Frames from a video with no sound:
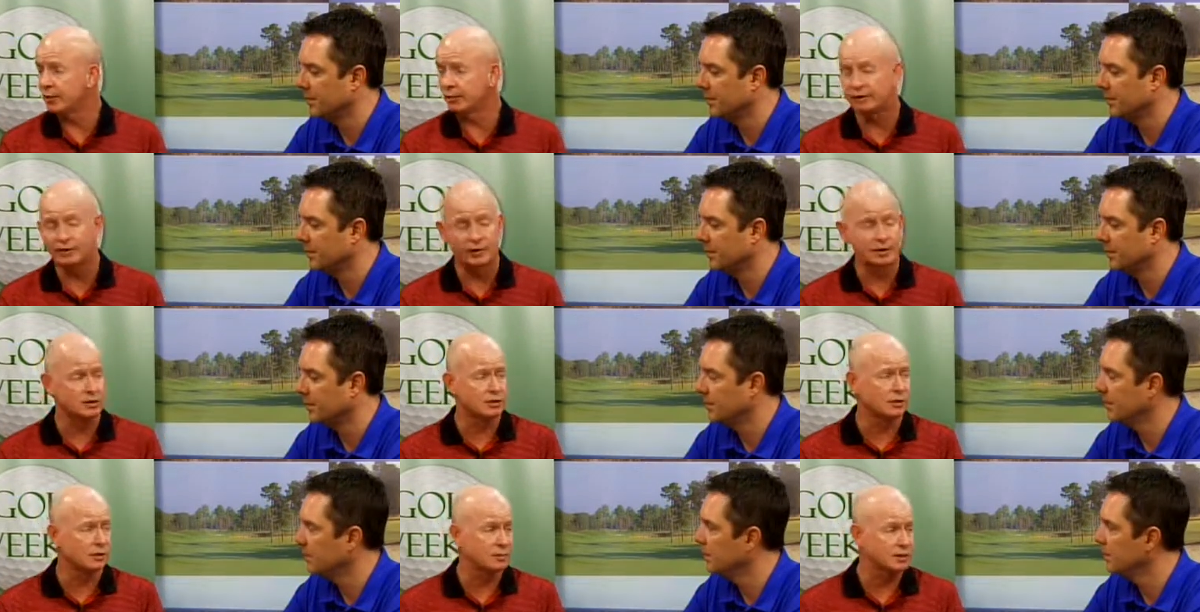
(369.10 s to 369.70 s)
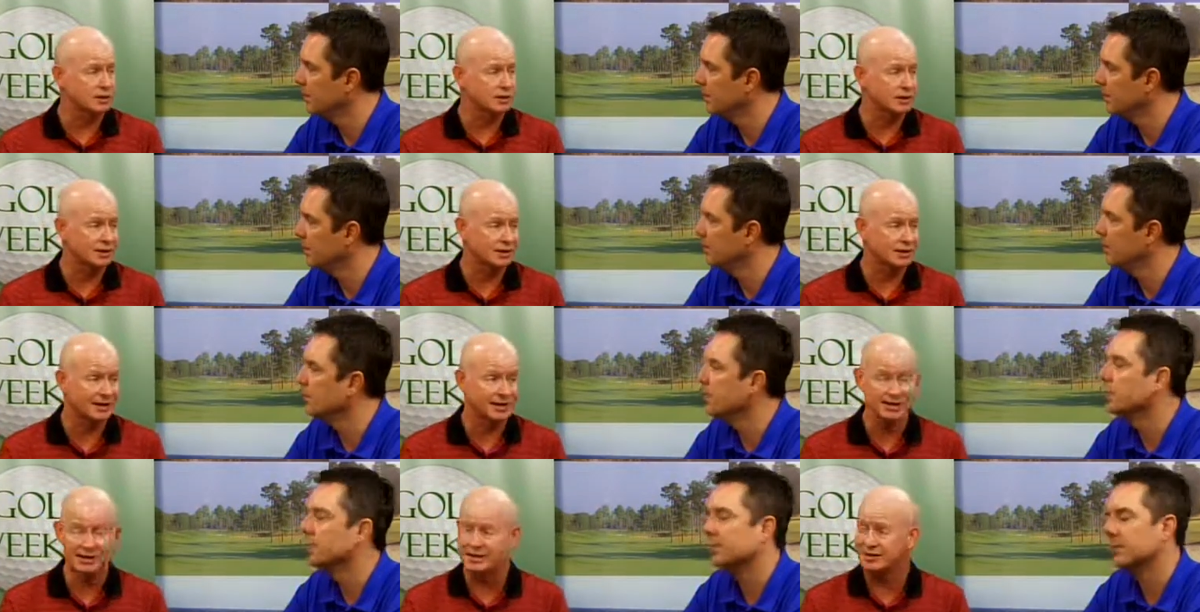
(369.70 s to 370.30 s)
Speaker 1: we've had so much
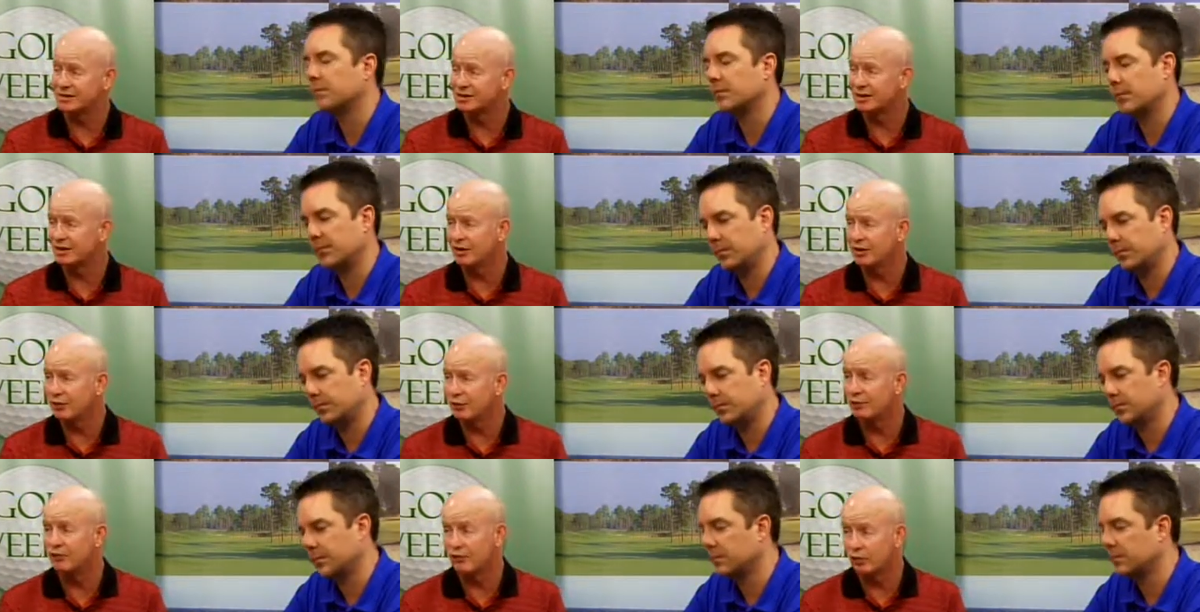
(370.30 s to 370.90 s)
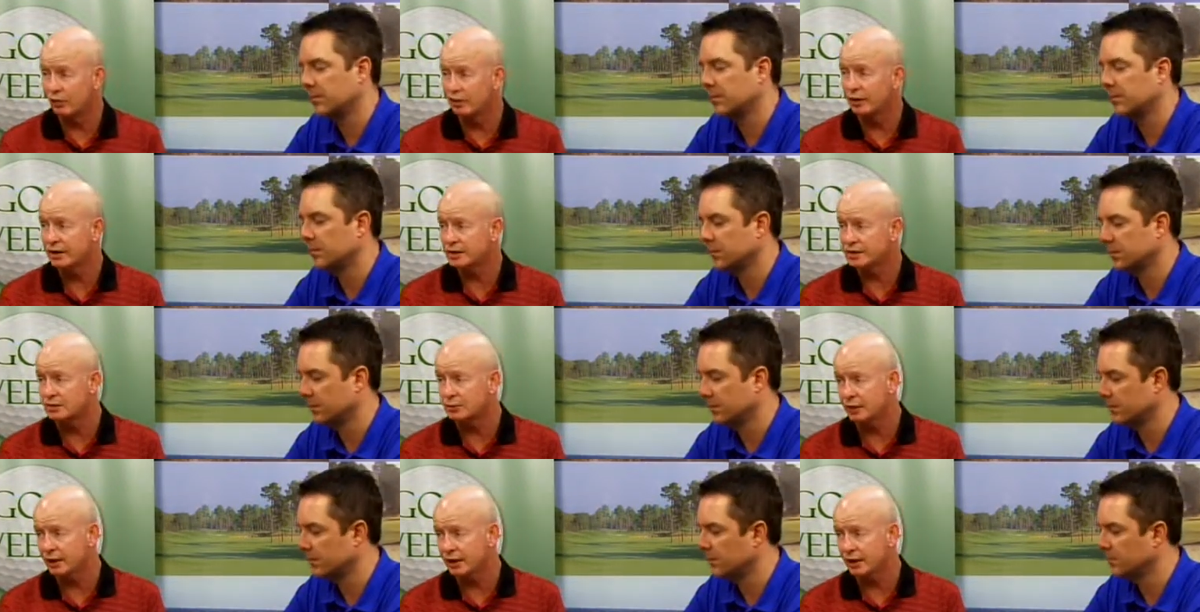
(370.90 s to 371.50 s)
success is you know four
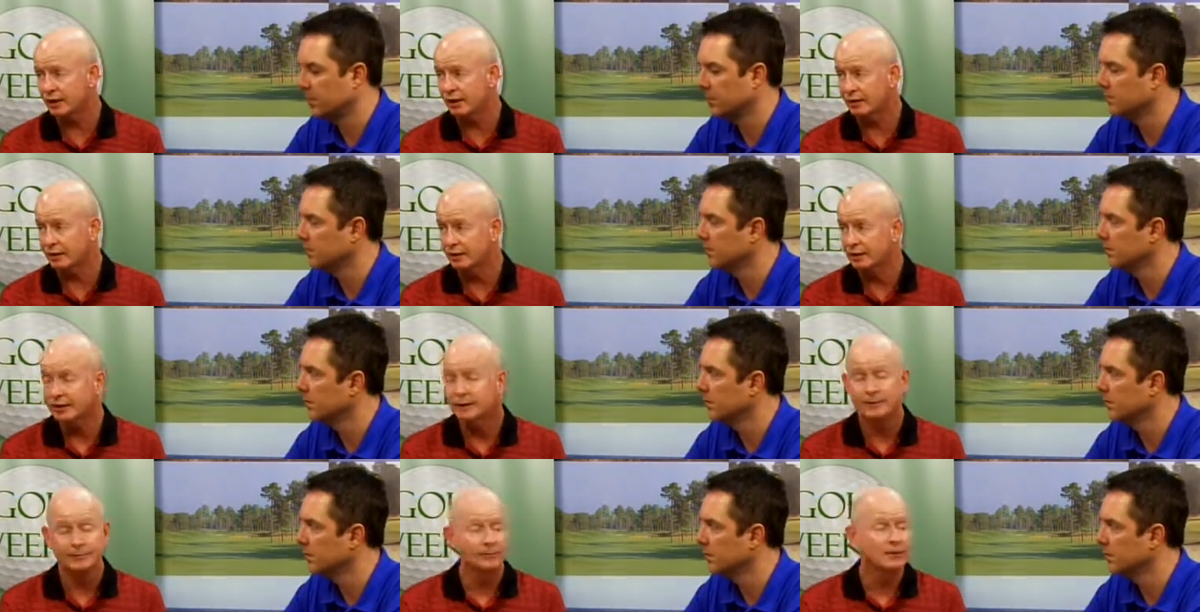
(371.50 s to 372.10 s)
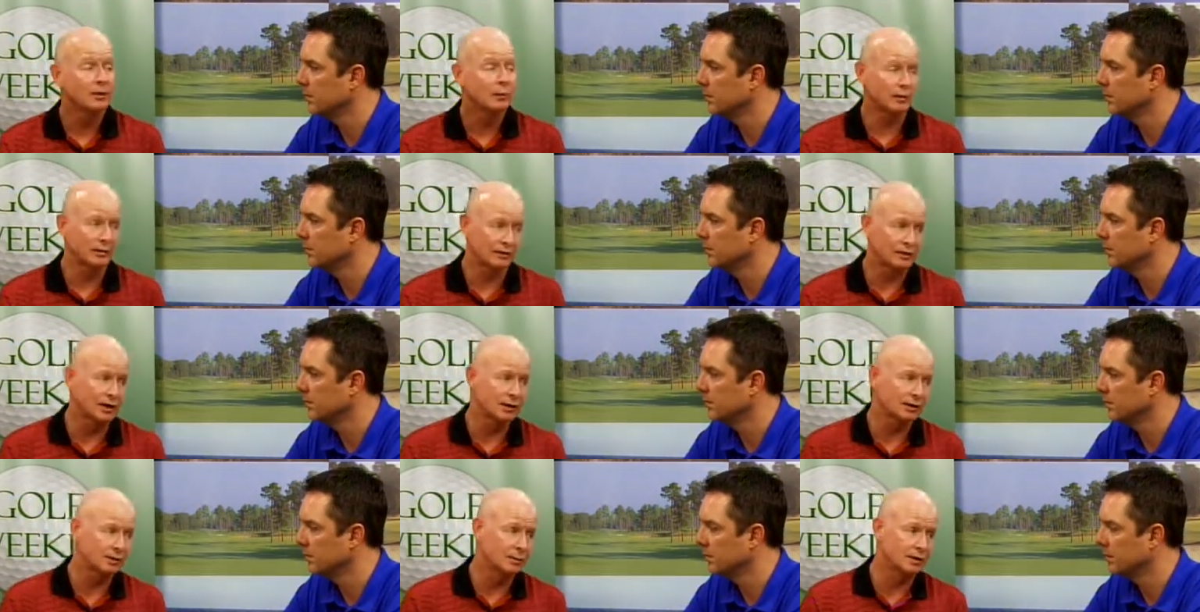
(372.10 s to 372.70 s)
days a week. We've
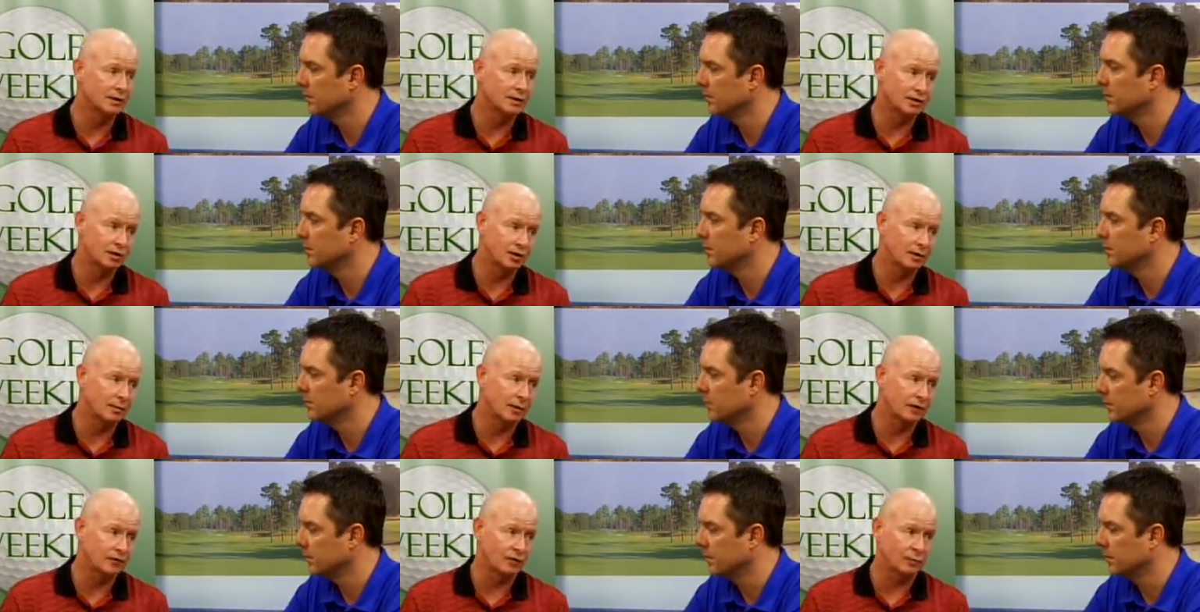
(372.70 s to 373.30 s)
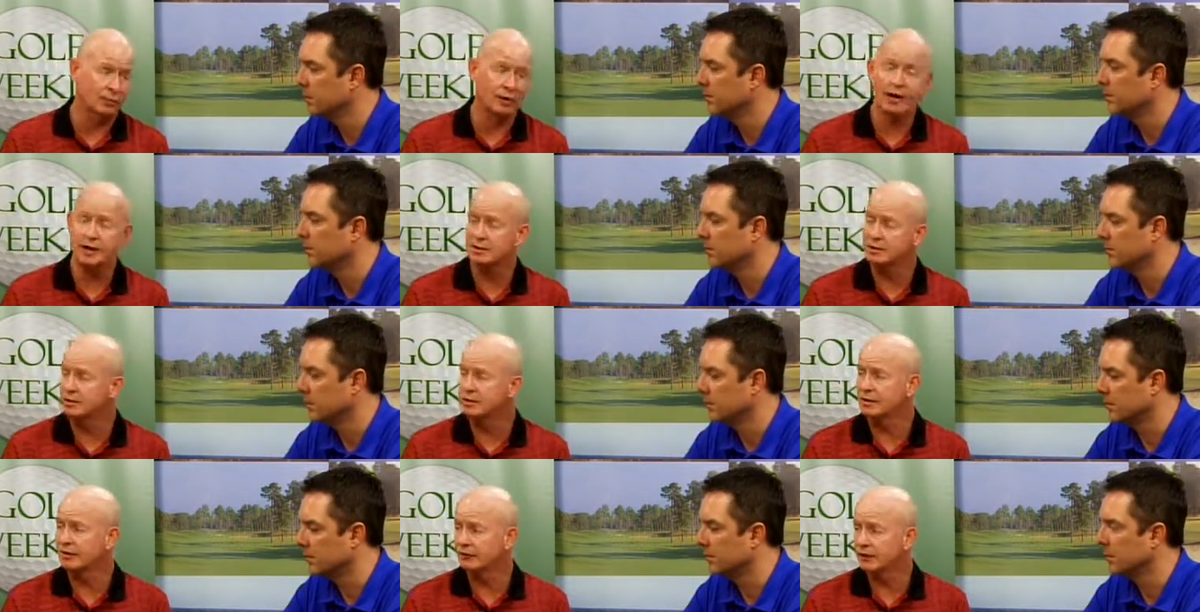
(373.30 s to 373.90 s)
got them in the gym after
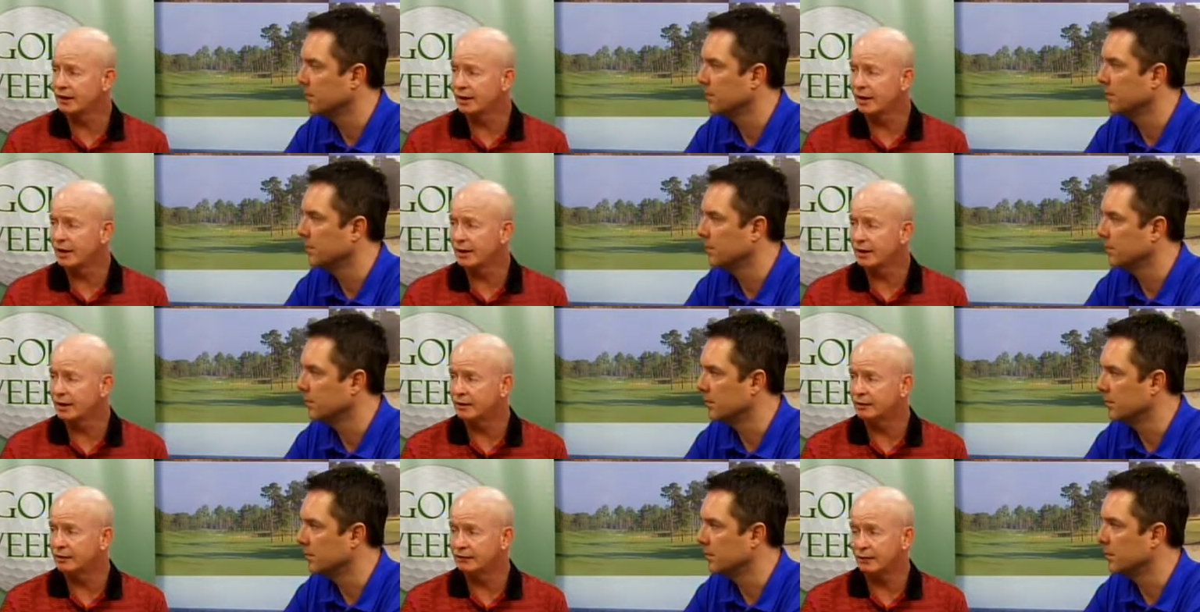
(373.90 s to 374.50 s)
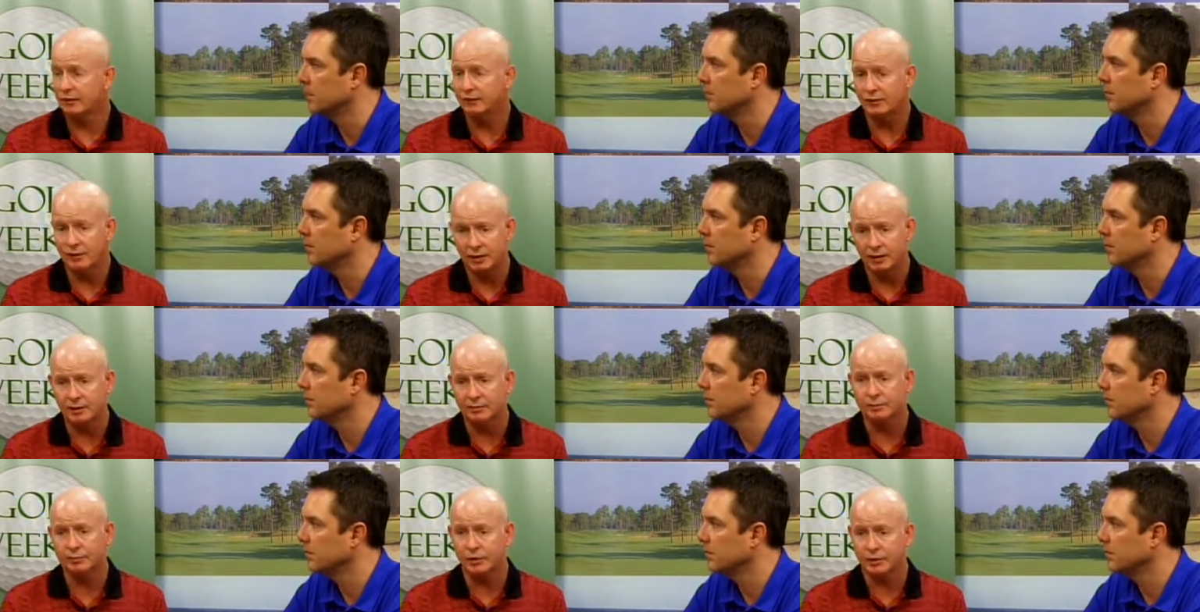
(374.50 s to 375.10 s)
practice every day, and they've
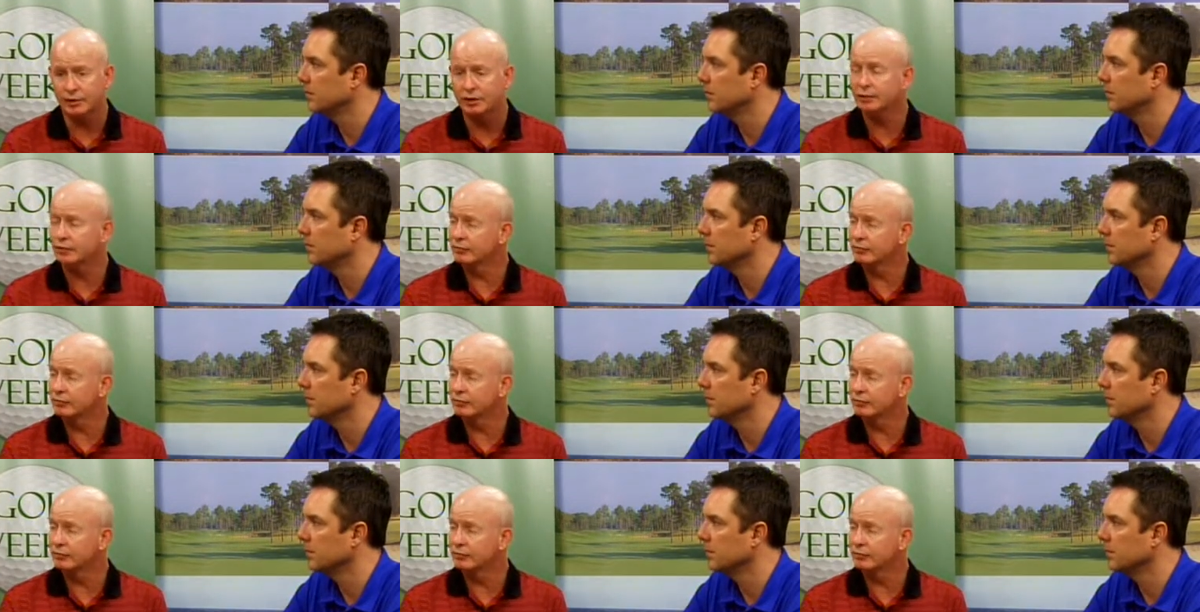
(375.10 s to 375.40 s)
got a pretty good